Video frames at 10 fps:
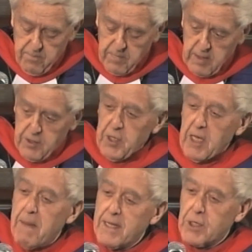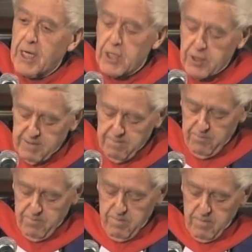to the imagination
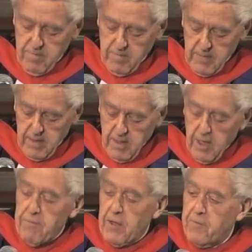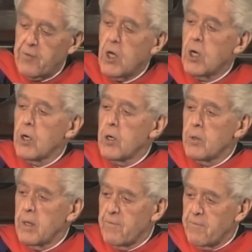of the flow
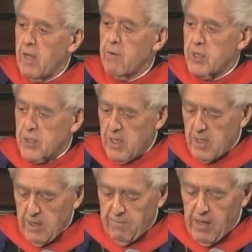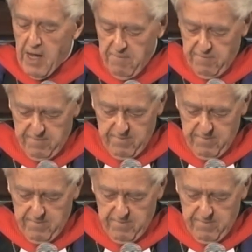and flourish of life.